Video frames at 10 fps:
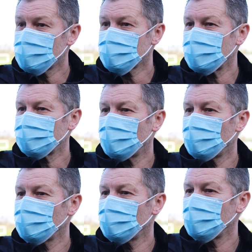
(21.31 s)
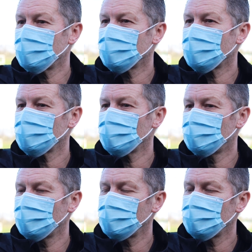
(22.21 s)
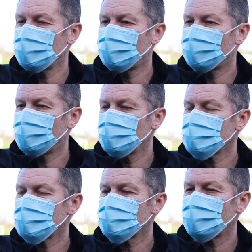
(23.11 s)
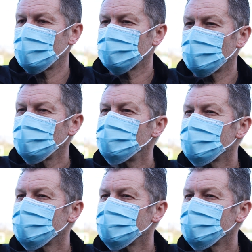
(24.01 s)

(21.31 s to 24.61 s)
We just have to hope that we can carry on putting in performances that we have done.